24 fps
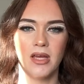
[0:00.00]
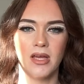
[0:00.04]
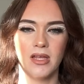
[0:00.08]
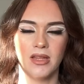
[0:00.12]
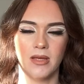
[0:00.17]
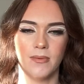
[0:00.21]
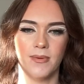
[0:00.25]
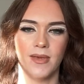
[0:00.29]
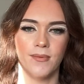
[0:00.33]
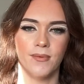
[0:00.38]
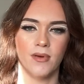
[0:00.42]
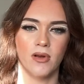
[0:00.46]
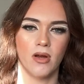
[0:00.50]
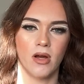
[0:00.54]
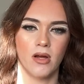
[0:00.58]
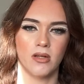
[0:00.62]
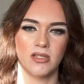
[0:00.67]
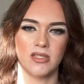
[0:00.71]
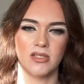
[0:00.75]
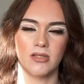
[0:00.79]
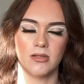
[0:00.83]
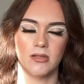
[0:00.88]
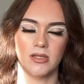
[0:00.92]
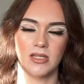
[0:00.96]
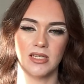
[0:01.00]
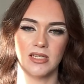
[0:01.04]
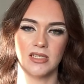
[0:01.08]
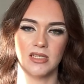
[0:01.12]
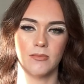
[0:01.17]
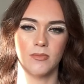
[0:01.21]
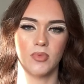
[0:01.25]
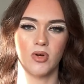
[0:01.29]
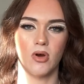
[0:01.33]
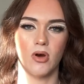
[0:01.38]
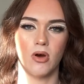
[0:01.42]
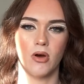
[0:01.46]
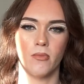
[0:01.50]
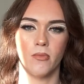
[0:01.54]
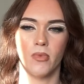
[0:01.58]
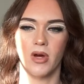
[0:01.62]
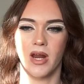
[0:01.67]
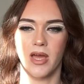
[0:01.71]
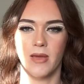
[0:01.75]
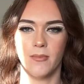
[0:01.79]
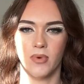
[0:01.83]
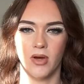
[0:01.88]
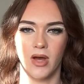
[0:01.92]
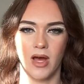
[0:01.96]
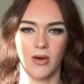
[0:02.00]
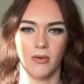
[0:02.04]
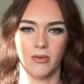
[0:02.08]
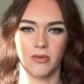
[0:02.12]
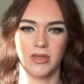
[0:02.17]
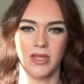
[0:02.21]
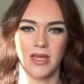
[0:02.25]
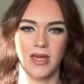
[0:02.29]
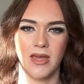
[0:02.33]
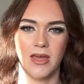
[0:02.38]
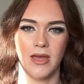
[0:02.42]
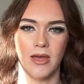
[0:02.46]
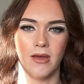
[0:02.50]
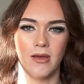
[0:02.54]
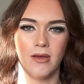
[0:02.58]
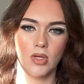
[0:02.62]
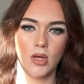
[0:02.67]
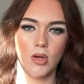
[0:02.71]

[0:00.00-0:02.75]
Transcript: They're people constantly supporting what I put out there.